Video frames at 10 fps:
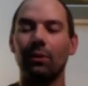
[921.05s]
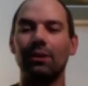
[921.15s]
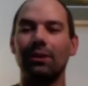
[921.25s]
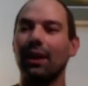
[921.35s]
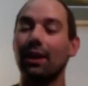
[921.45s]
We
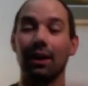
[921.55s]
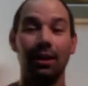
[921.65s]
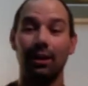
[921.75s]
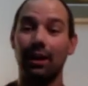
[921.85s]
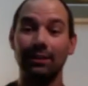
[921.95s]
say
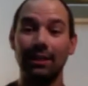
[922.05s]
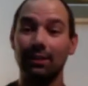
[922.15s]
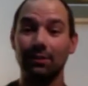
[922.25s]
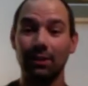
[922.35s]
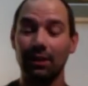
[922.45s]
contact
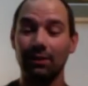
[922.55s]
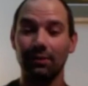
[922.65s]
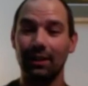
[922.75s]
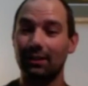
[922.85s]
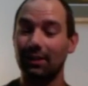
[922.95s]
the
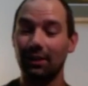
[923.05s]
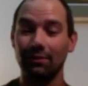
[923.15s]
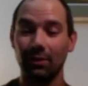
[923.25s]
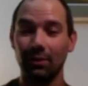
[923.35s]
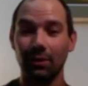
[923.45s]
photographer. It's
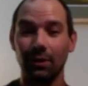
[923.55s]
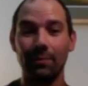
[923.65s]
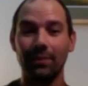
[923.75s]
their photo.